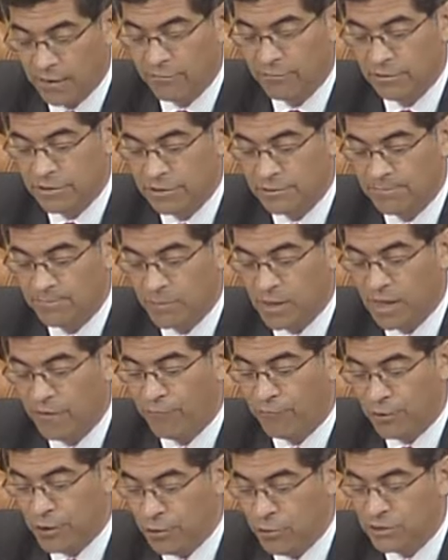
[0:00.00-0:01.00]
coverage.
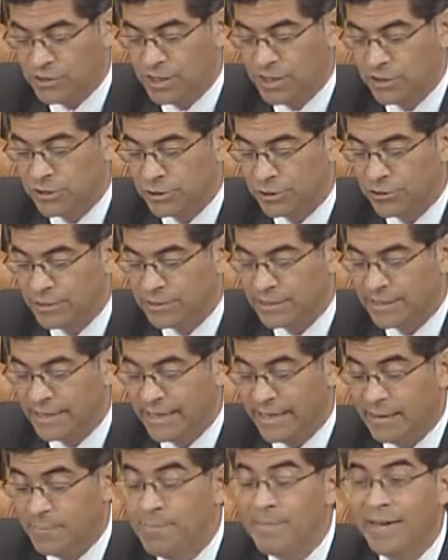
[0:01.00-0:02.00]
If we use the insurance,
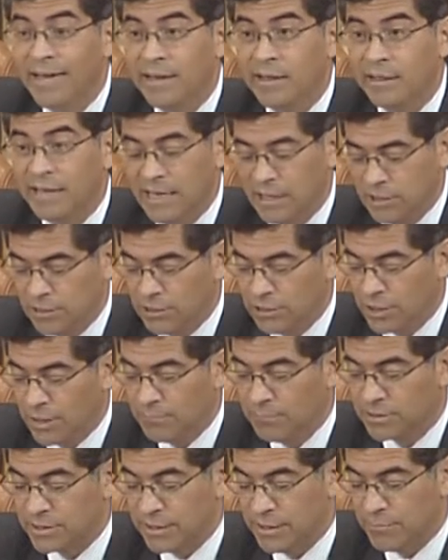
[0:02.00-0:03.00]
it immediately
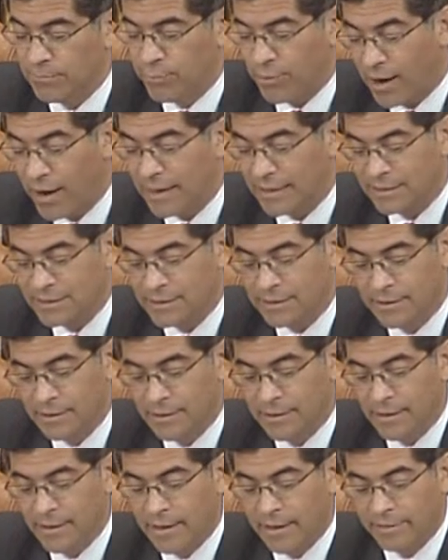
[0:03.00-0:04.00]
jumps in price.
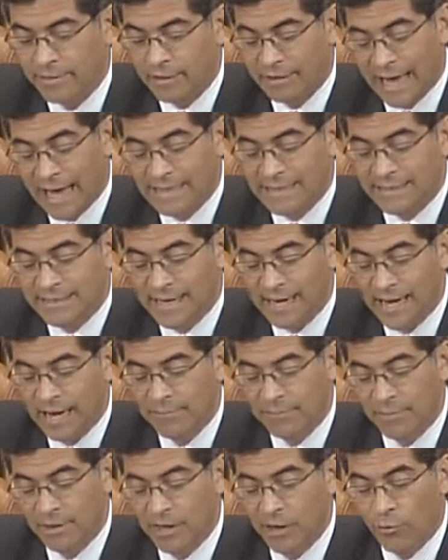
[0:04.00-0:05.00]
The last
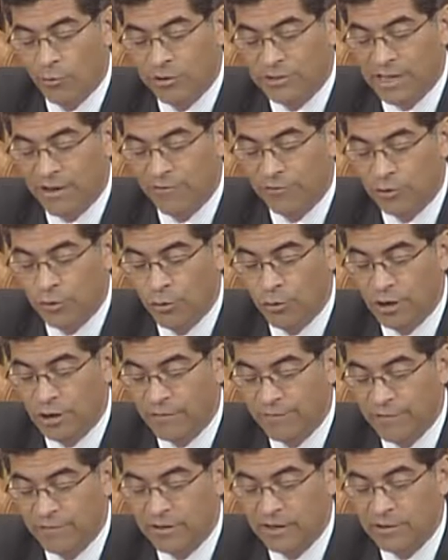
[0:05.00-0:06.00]
time, it was a
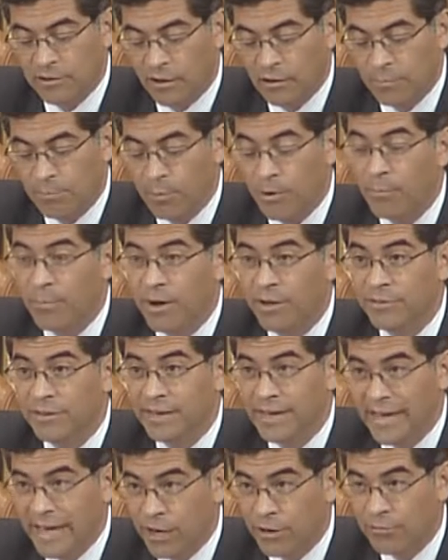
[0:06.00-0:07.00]
$250 per month
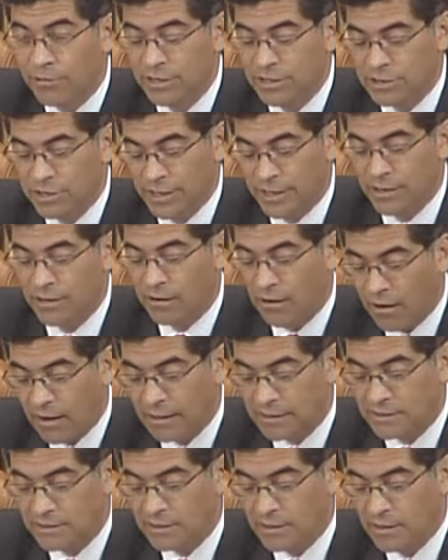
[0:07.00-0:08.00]
increase in
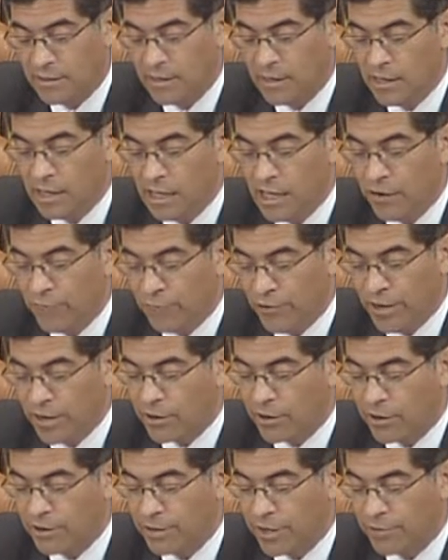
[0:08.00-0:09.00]
cost. If we
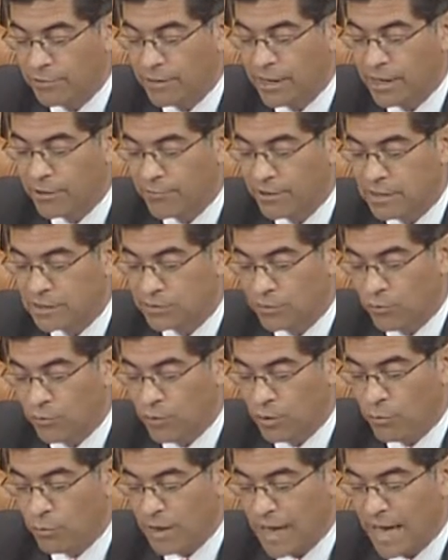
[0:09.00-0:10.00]
incur another increase,
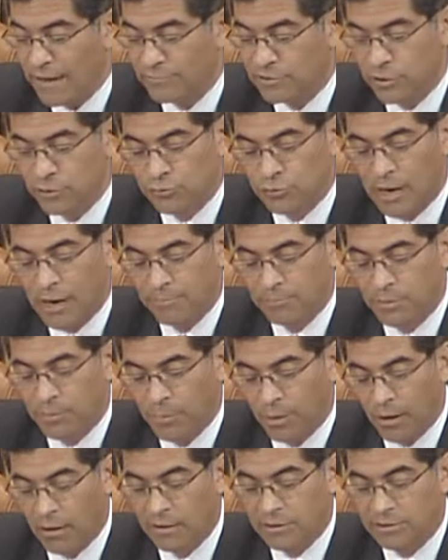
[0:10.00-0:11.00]
we will have to drop the
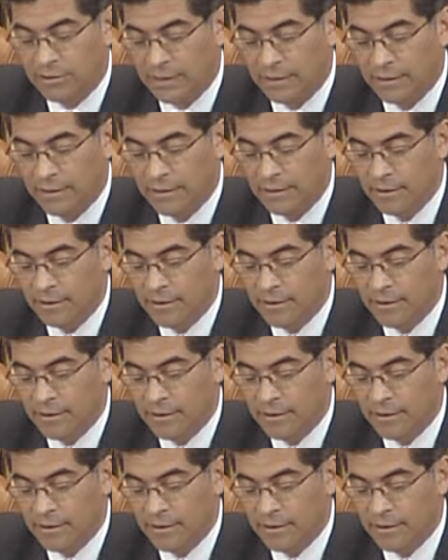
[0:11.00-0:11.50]
policy.